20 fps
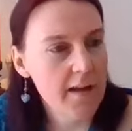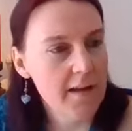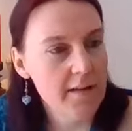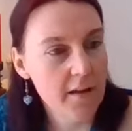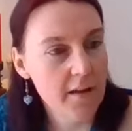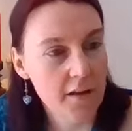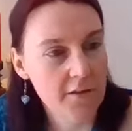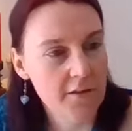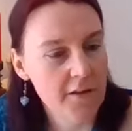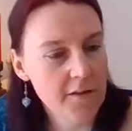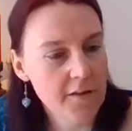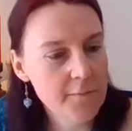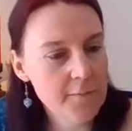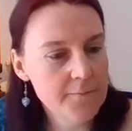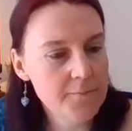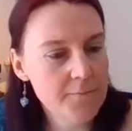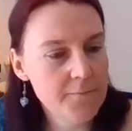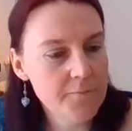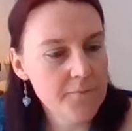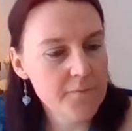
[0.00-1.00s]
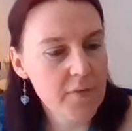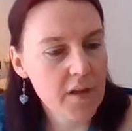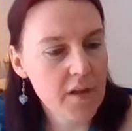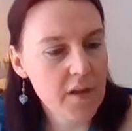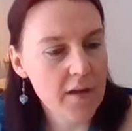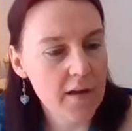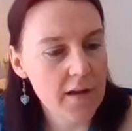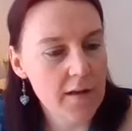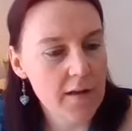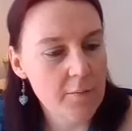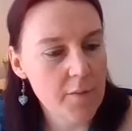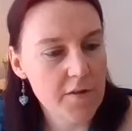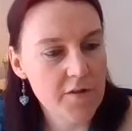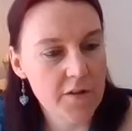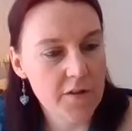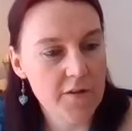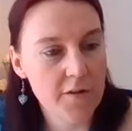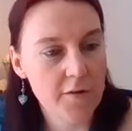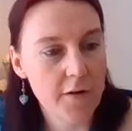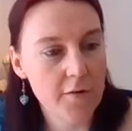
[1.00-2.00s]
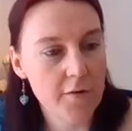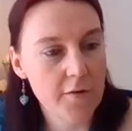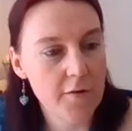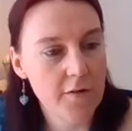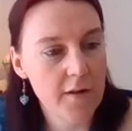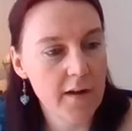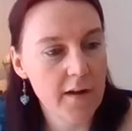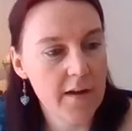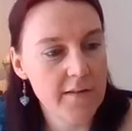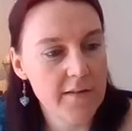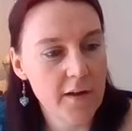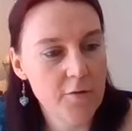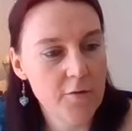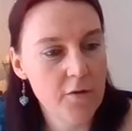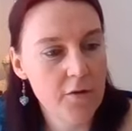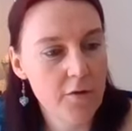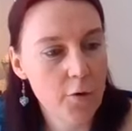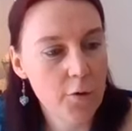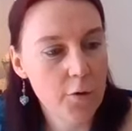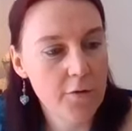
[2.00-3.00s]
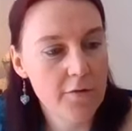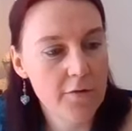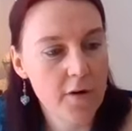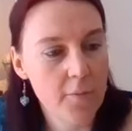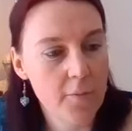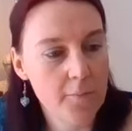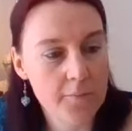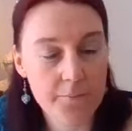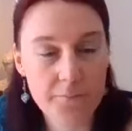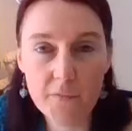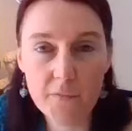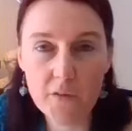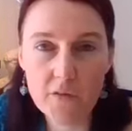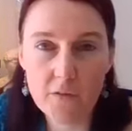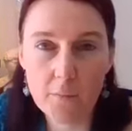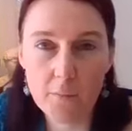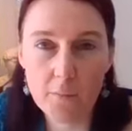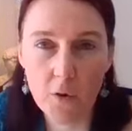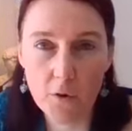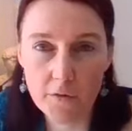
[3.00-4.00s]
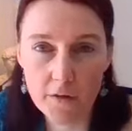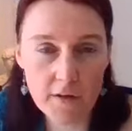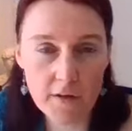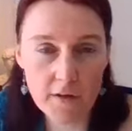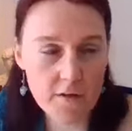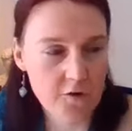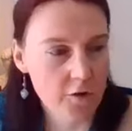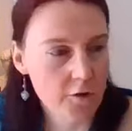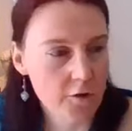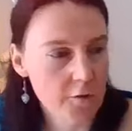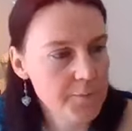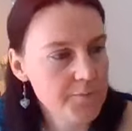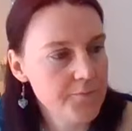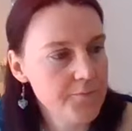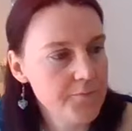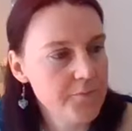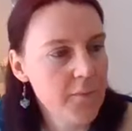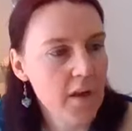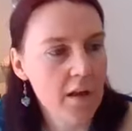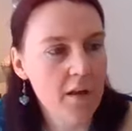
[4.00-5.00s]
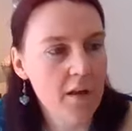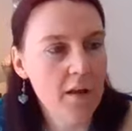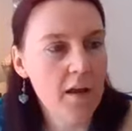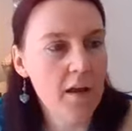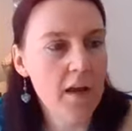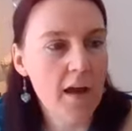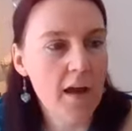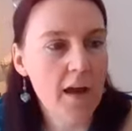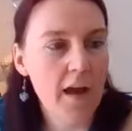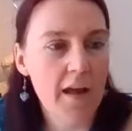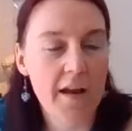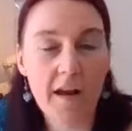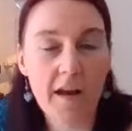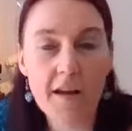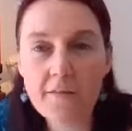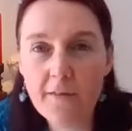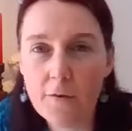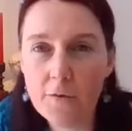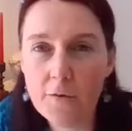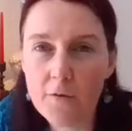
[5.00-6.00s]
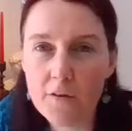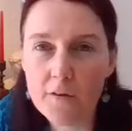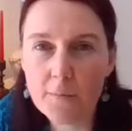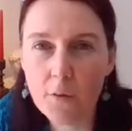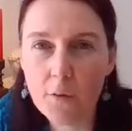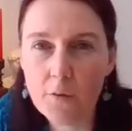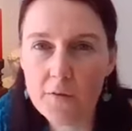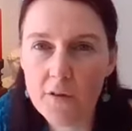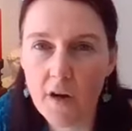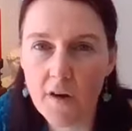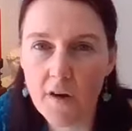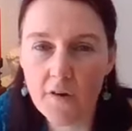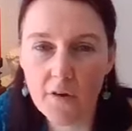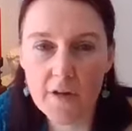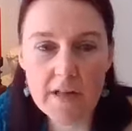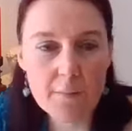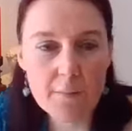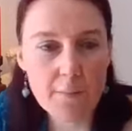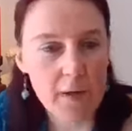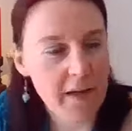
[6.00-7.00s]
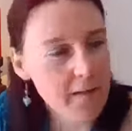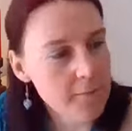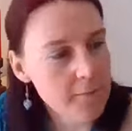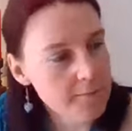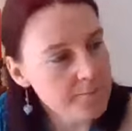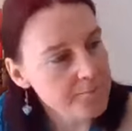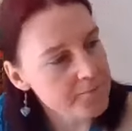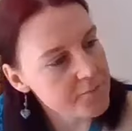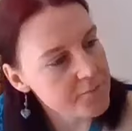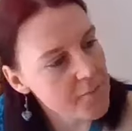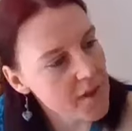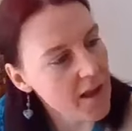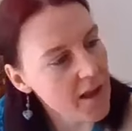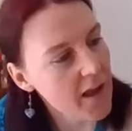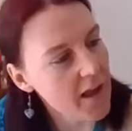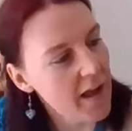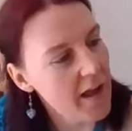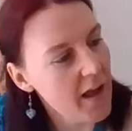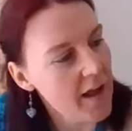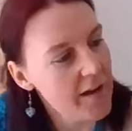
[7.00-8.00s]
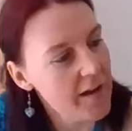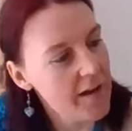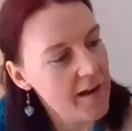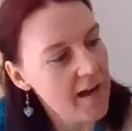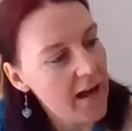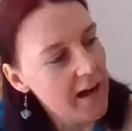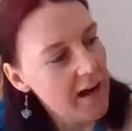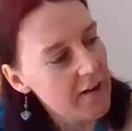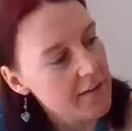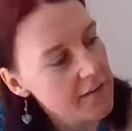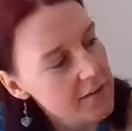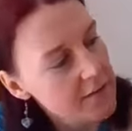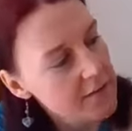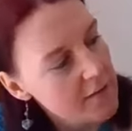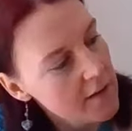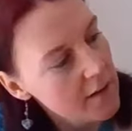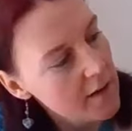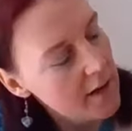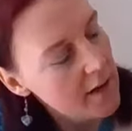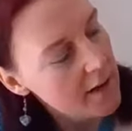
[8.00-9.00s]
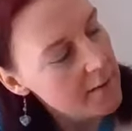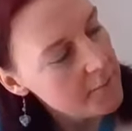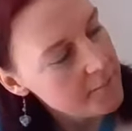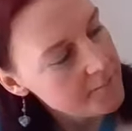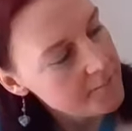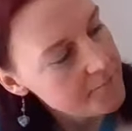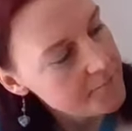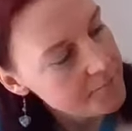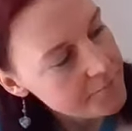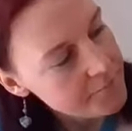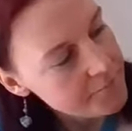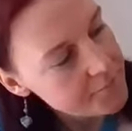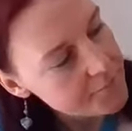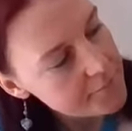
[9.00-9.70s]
in London, down the road from St Paul's Cathedral. And I found this postcard on eBay, and it has the